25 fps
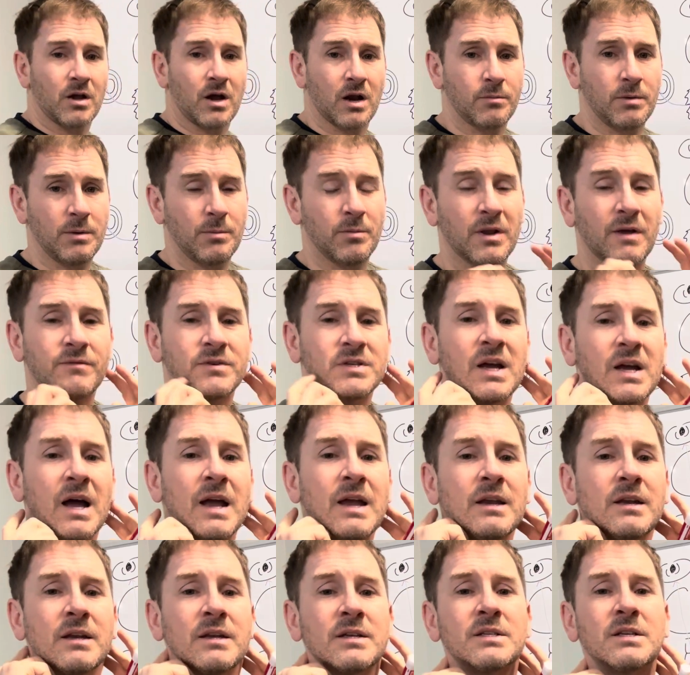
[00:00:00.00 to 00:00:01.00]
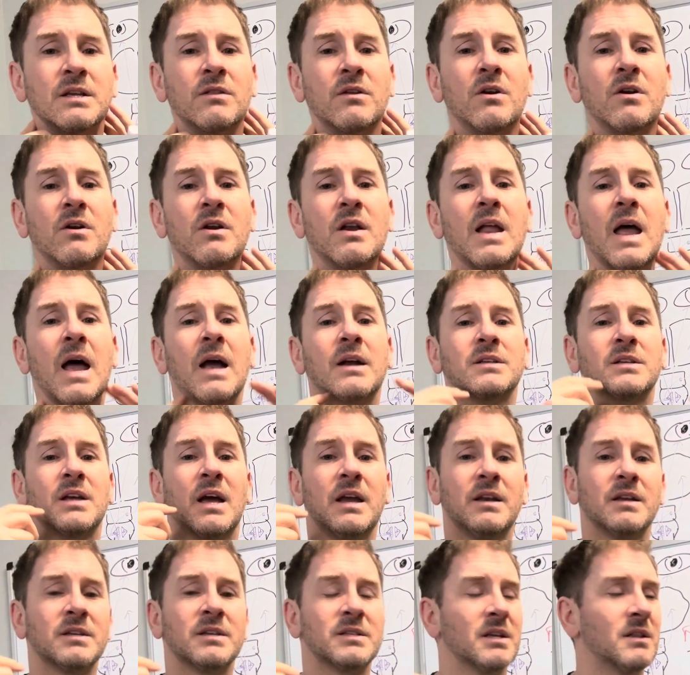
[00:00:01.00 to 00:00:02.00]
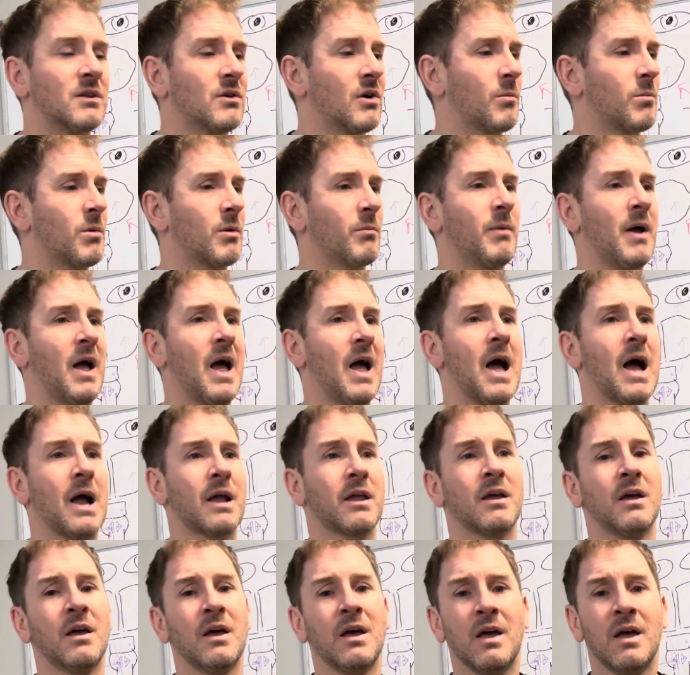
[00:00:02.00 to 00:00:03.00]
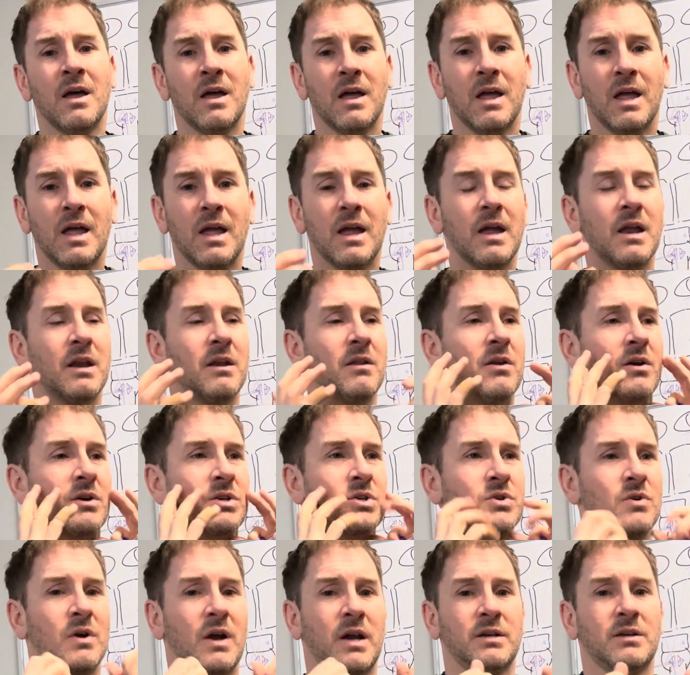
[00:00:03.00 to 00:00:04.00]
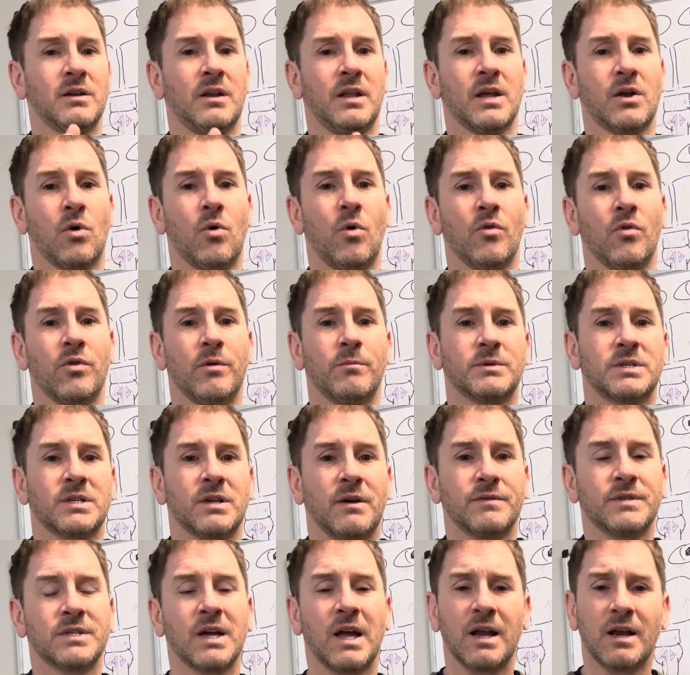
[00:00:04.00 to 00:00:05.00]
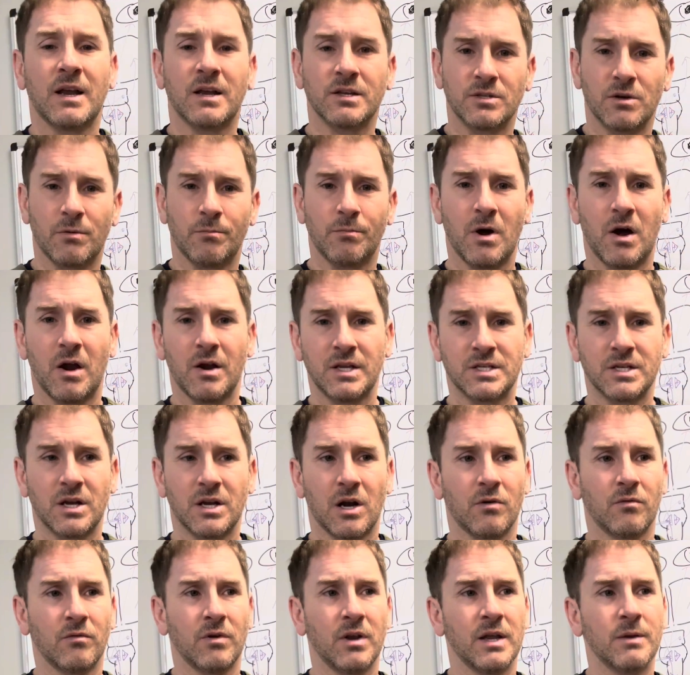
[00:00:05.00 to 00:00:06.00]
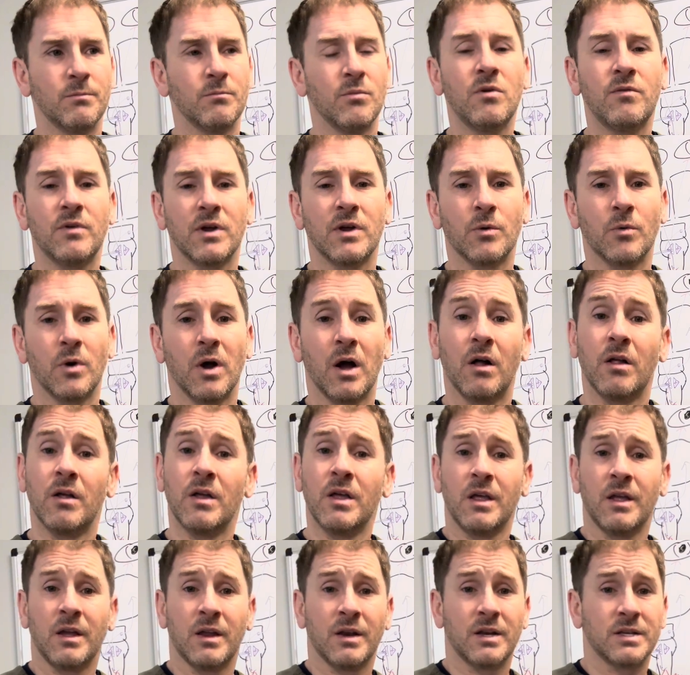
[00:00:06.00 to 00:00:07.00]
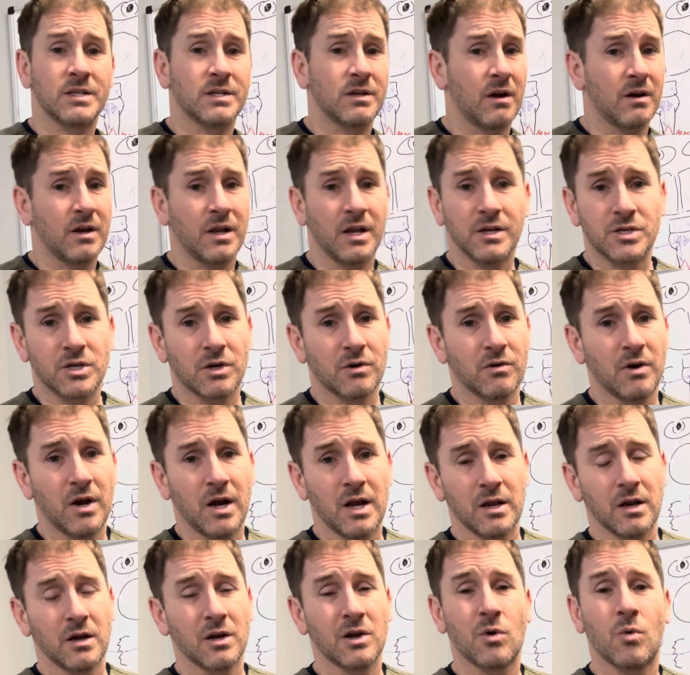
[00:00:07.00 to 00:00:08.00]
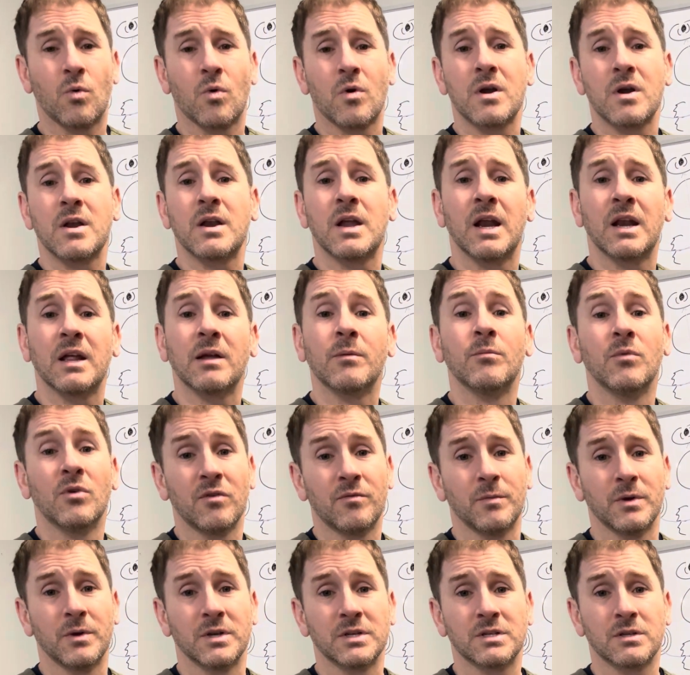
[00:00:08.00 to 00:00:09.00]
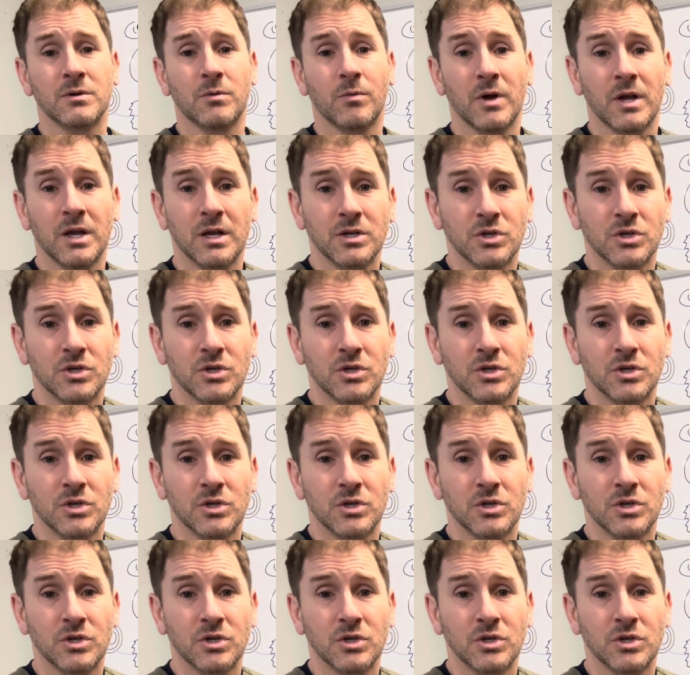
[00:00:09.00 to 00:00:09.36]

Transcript: of people have tightness in their neck, tightness in their upper back, and they're trying to like hold themselves tight because their body's not really moving well, and it's not integrating and coordinating movements the way it